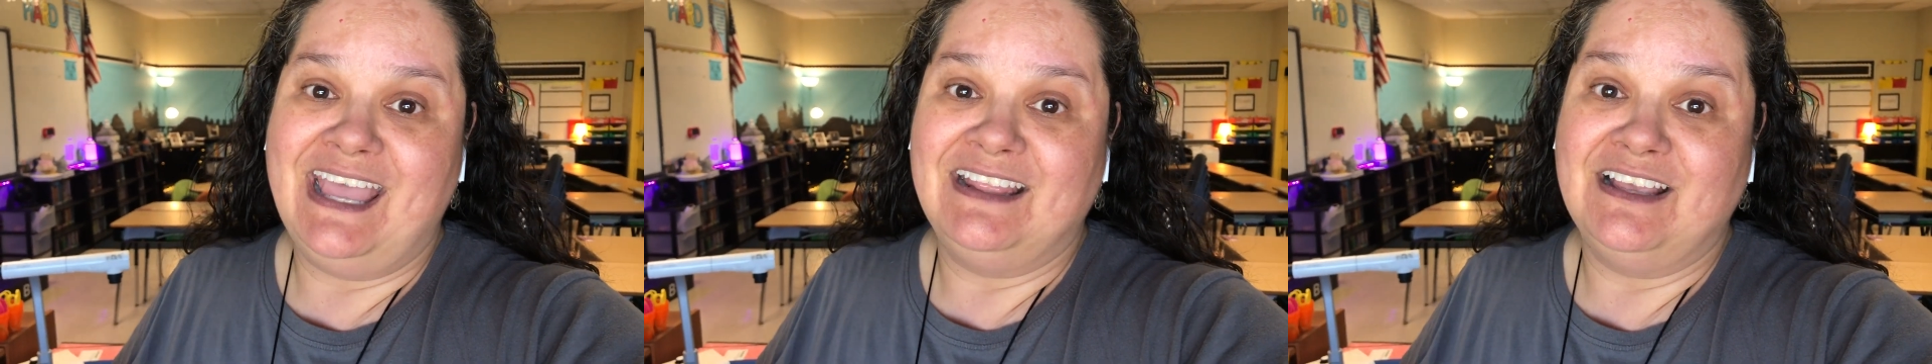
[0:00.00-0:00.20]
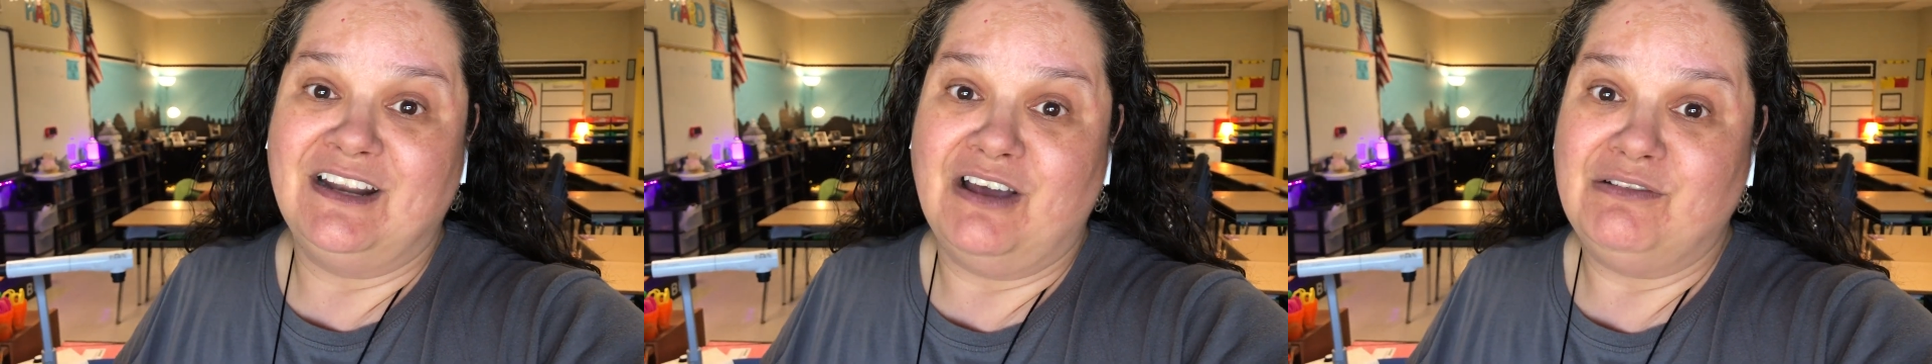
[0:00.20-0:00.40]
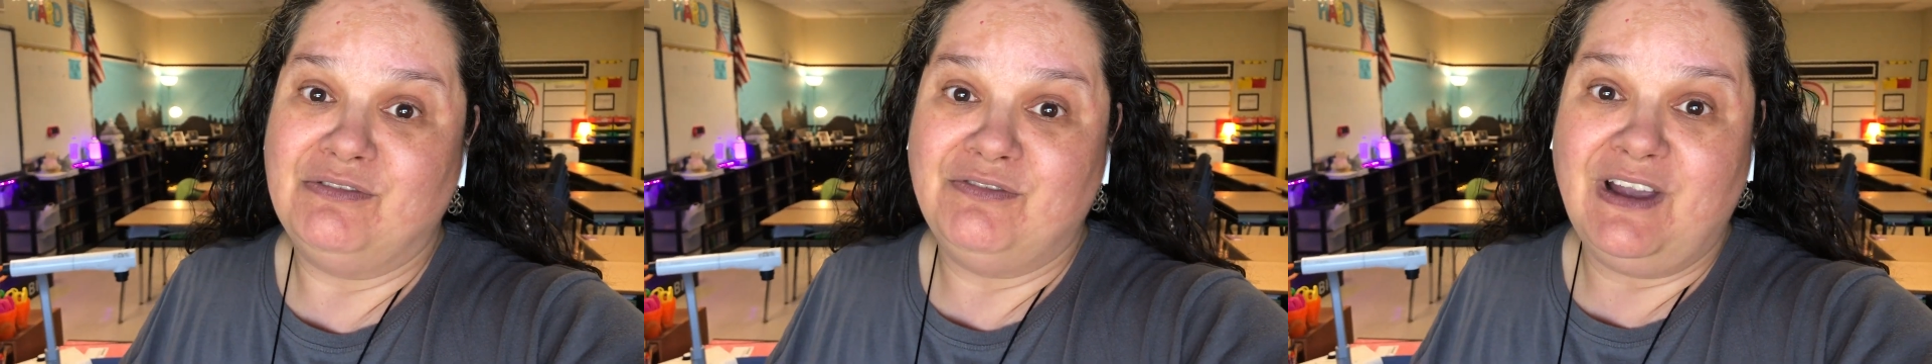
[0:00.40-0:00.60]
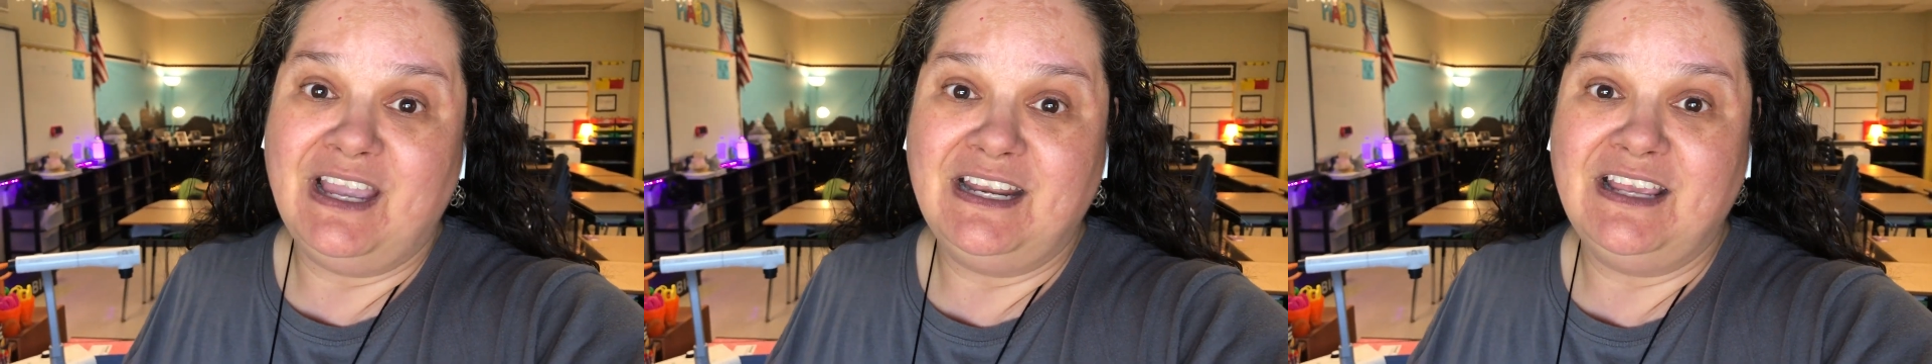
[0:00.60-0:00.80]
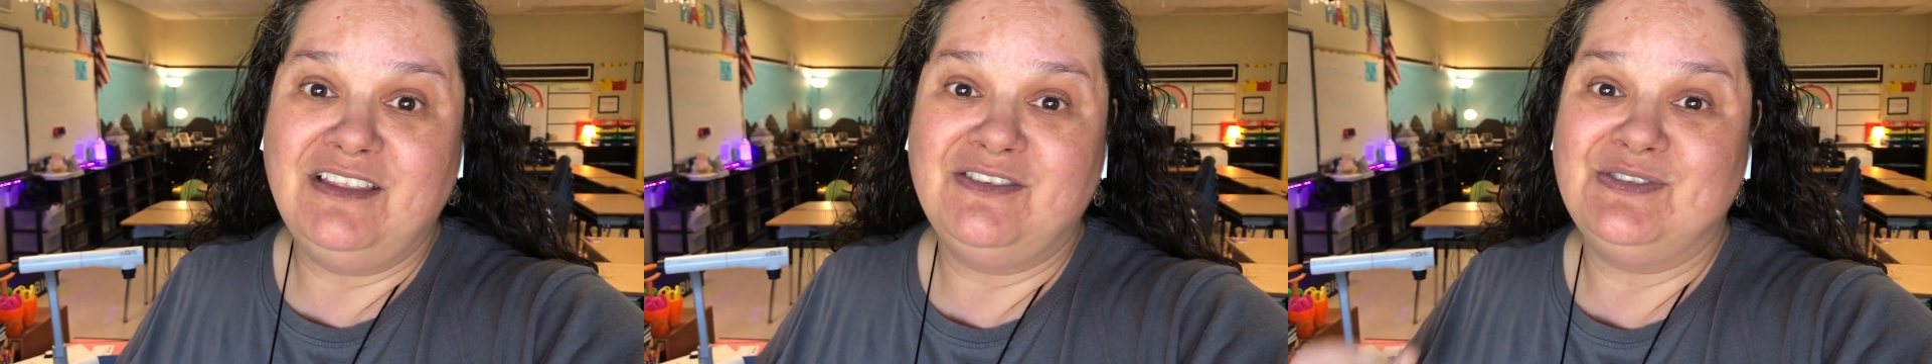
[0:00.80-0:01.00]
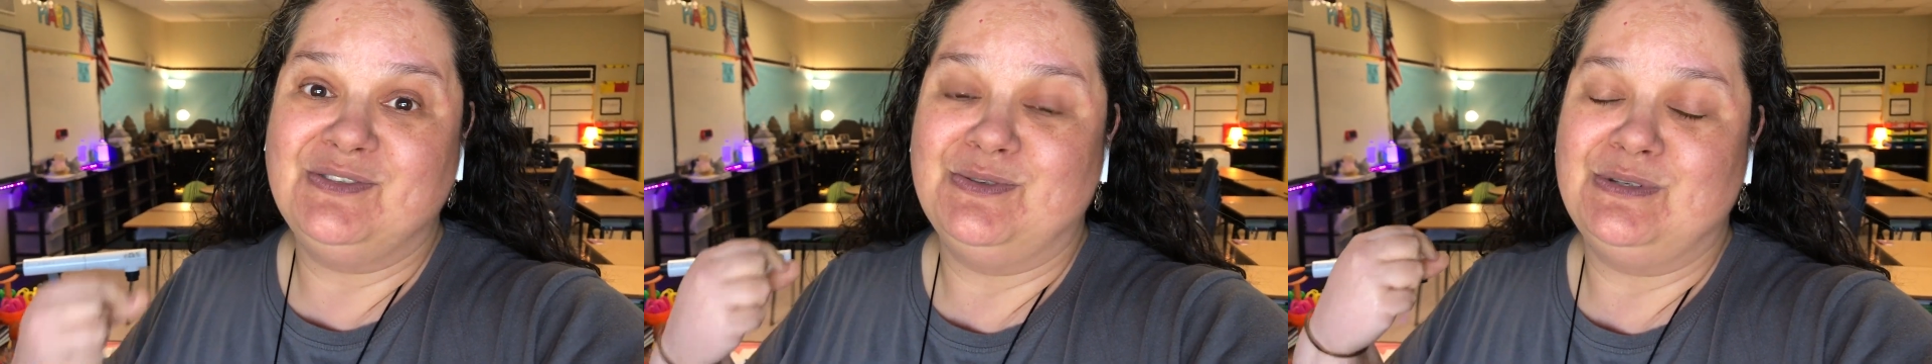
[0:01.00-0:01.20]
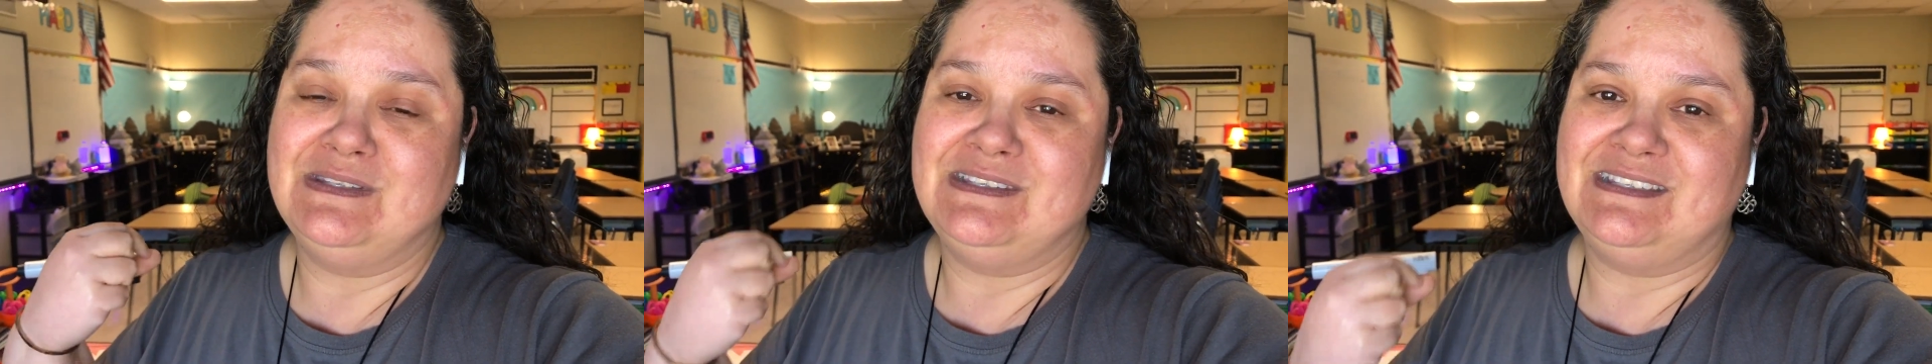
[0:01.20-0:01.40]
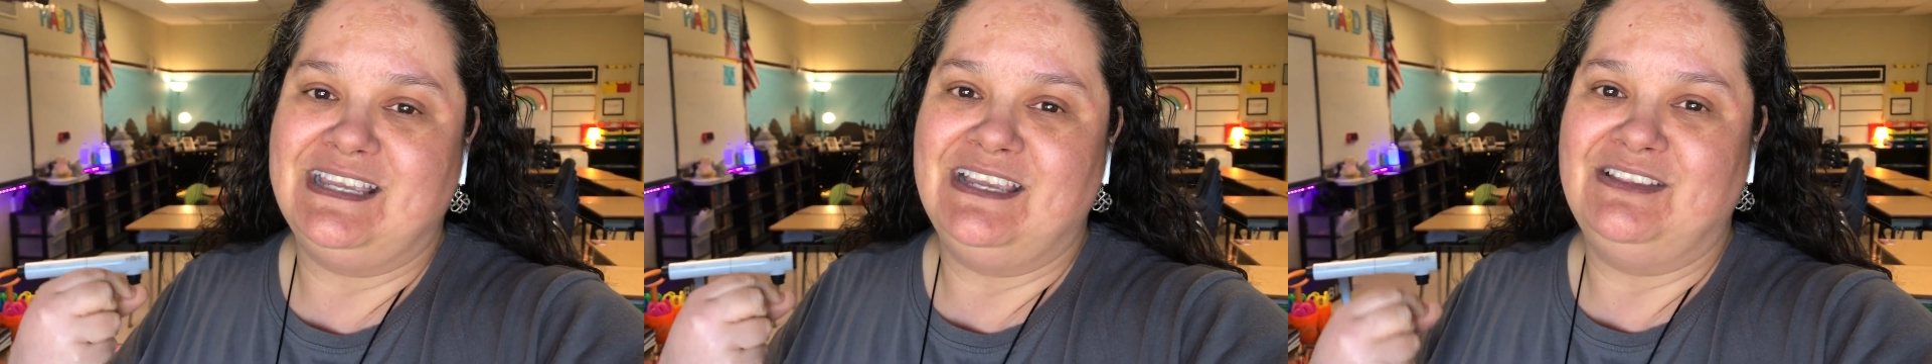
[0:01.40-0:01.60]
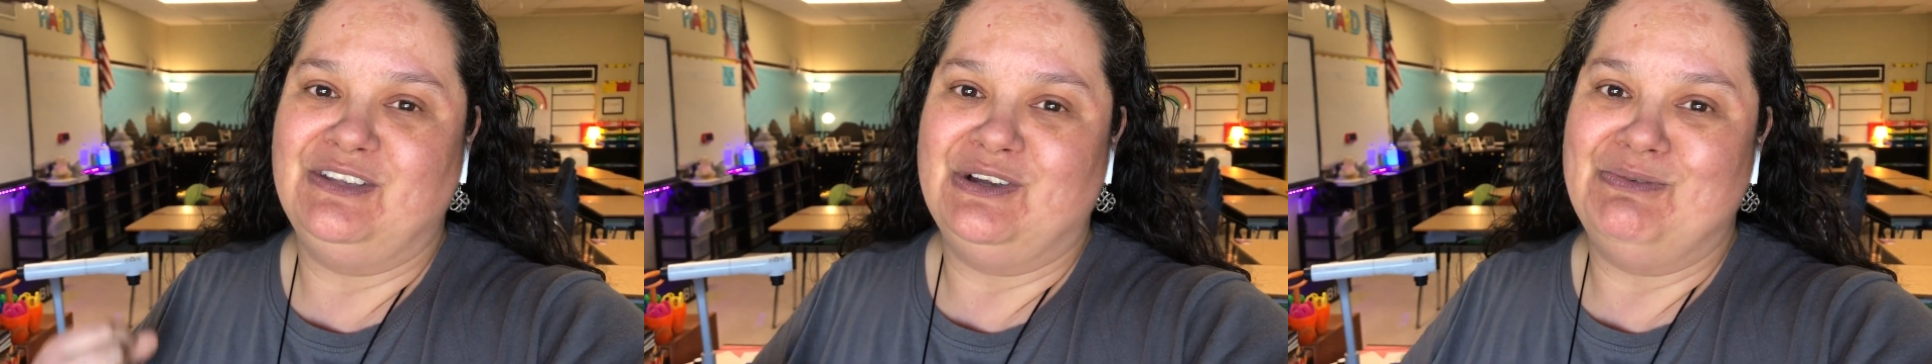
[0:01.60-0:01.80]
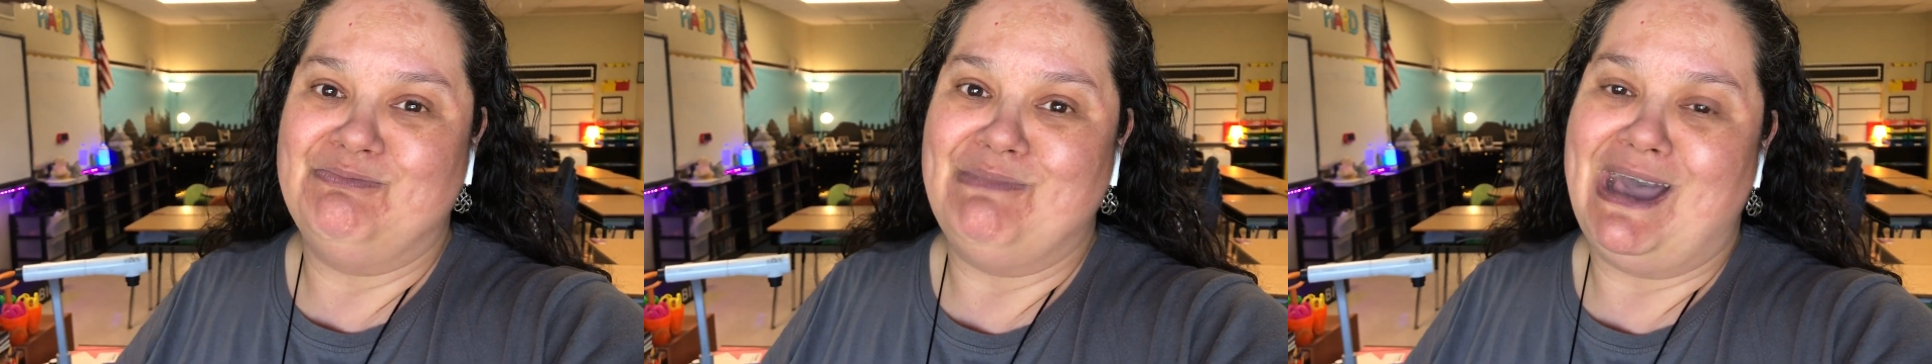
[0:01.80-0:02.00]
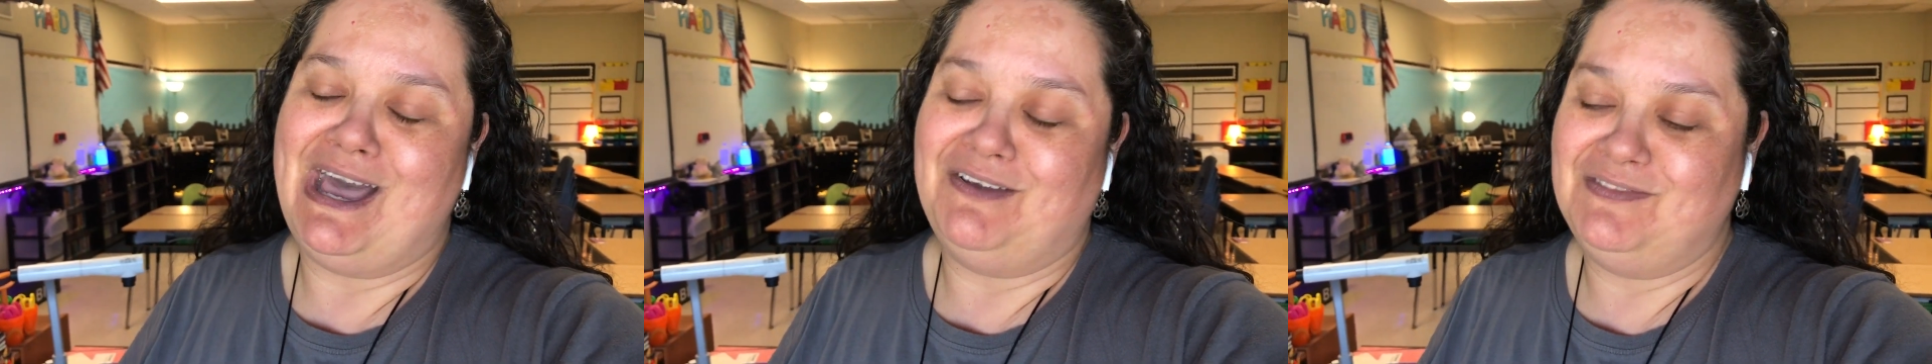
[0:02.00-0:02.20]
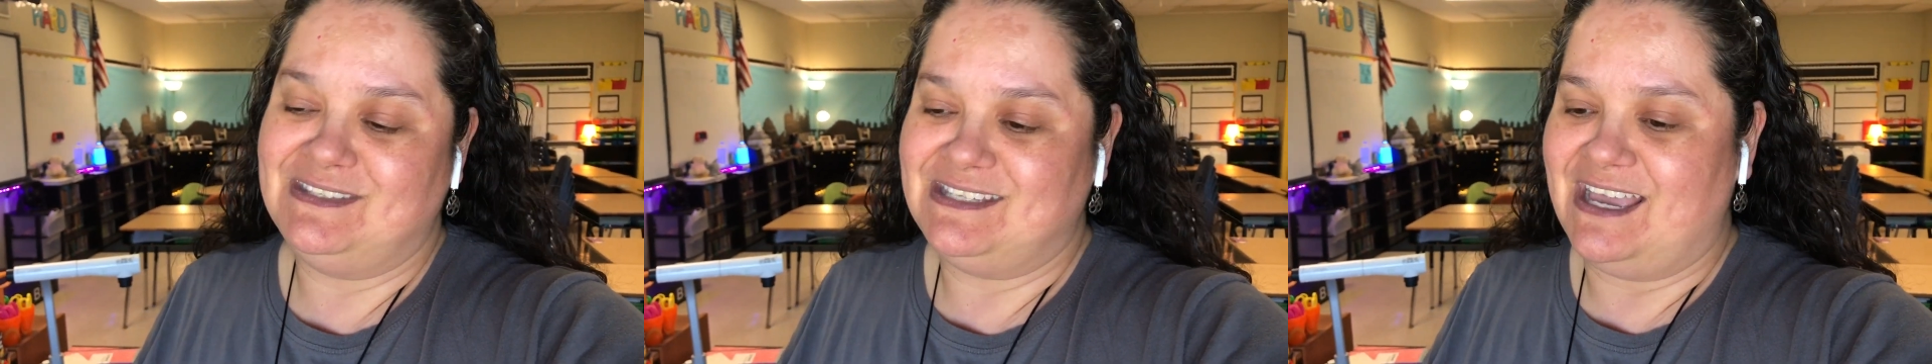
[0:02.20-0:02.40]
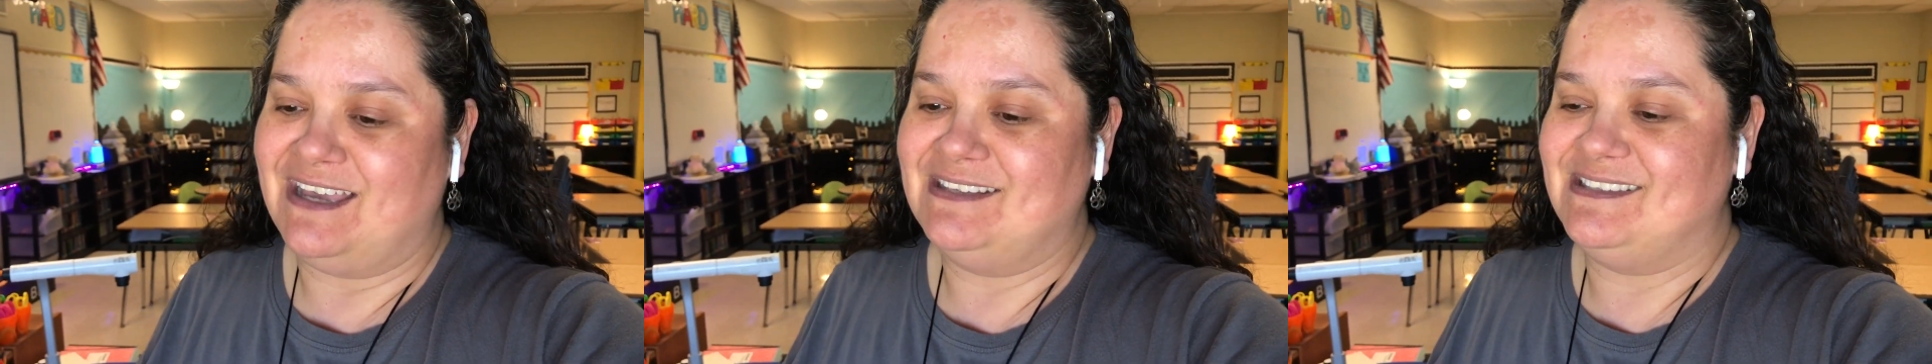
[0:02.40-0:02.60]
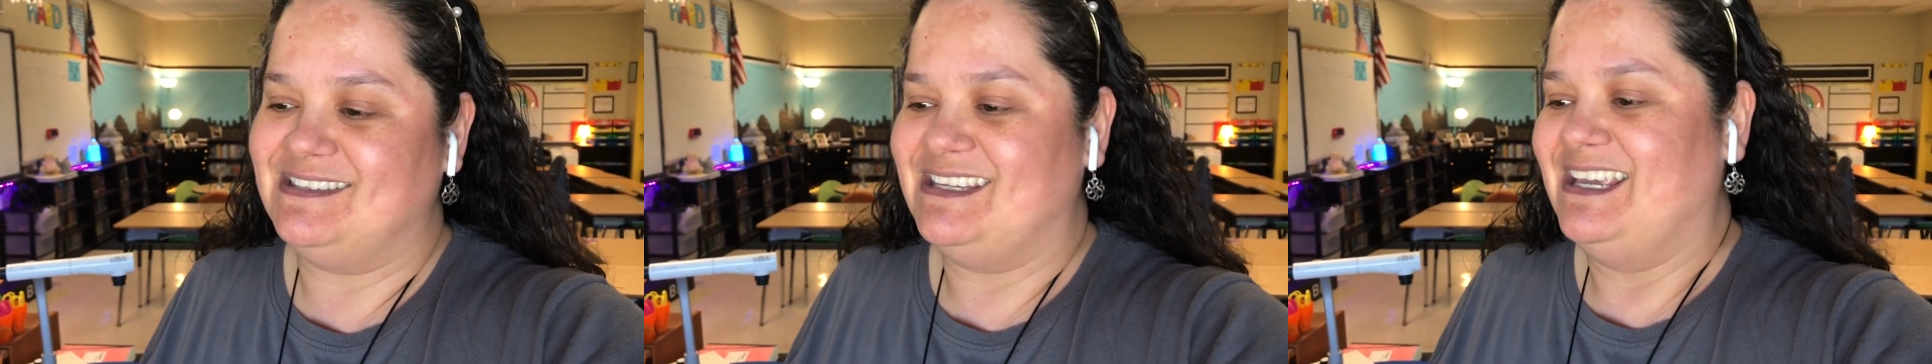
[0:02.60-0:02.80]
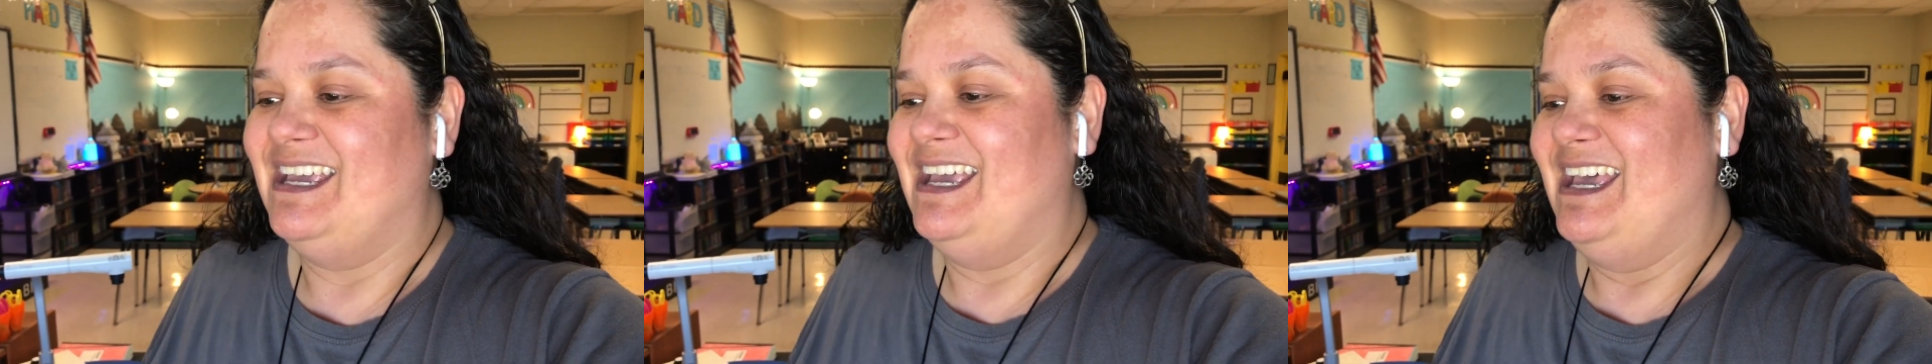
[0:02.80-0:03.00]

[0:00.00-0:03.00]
and then on Friday the students take their math test.